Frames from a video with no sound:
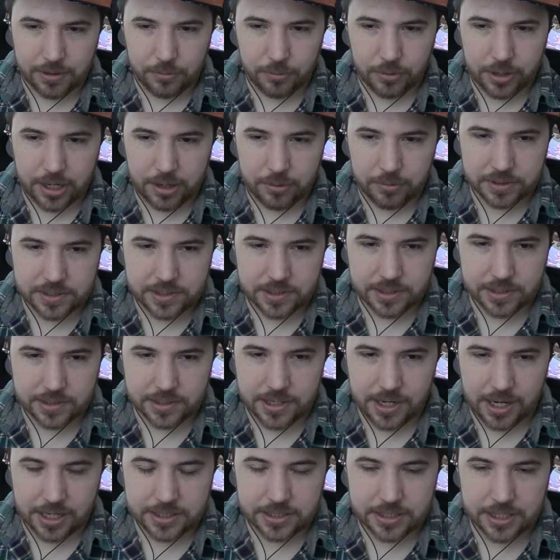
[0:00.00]
Wait, what's
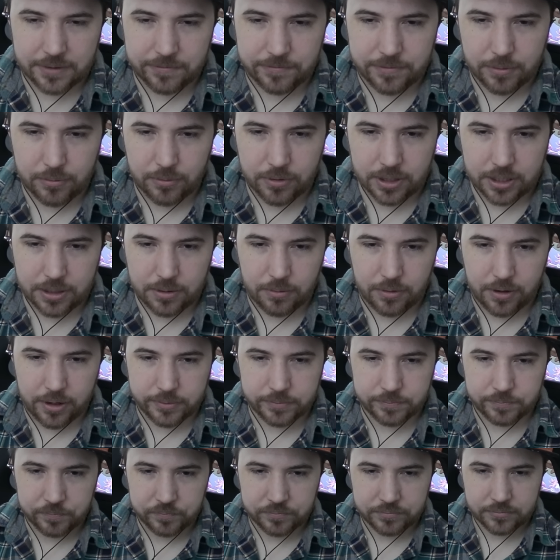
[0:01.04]
this not safe for work one?